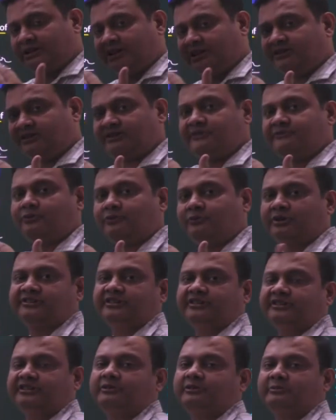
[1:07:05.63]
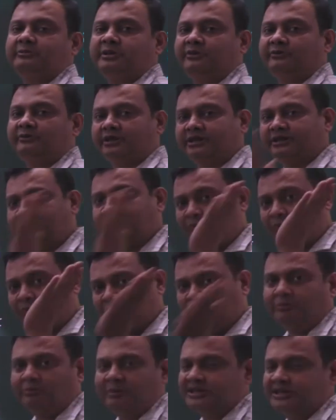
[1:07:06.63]
3-4 skills will be covered in the
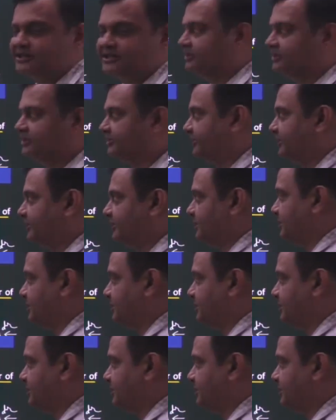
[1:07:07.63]
volume mass density.